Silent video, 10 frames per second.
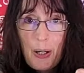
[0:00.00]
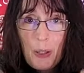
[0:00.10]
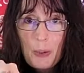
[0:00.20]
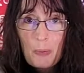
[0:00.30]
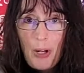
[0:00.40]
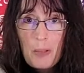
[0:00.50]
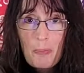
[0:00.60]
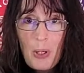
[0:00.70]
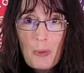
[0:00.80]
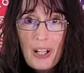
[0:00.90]

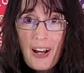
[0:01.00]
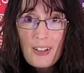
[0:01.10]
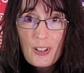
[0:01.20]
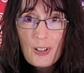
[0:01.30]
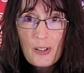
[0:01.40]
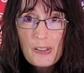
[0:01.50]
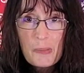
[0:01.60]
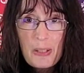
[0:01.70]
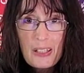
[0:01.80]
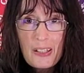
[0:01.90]
rainbow colors
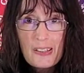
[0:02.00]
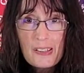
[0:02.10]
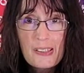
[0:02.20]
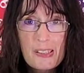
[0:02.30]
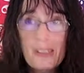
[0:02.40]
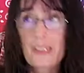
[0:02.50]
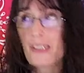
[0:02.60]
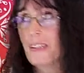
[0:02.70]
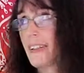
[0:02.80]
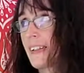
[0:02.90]
because
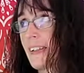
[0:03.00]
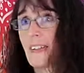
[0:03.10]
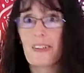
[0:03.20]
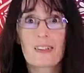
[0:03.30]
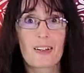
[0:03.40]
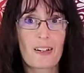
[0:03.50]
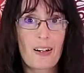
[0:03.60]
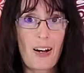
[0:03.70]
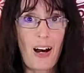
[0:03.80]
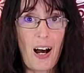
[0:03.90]

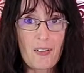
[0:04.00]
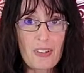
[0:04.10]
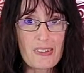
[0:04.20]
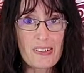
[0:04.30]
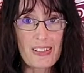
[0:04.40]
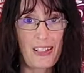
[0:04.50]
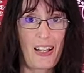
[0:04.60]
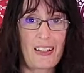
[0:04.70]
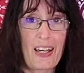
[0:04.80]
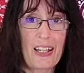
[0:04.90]
obviously I
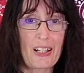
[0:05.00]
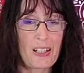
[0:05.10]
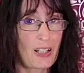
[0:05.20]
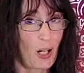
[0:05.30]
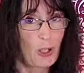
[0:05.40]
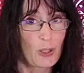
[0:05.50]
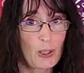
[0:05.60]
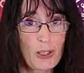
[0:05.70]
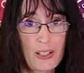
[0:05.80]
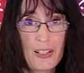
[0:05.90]
like color,
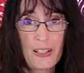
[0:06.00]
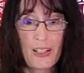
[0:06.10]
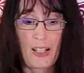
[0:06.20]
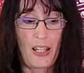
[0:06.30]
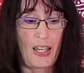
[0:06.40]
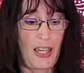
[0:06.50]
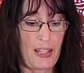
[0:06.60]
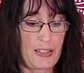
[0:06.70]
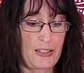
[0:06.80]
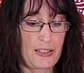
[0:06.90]

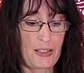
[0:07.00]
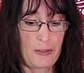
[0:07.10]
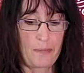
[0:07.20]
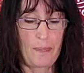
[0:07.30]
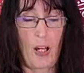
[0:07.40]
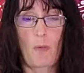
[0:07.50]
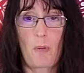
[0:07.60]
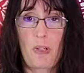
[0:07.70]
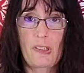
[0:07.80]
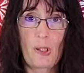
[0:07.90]
and I want
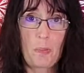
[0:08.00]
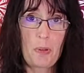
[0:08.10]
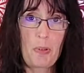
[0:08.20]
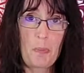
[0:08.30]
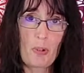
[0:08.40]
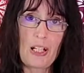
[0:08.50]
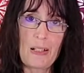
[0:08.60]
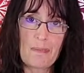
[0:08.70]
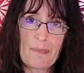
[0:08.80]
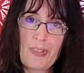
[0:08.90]
my soap to be pretty
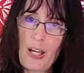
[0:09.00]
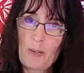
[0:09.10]
and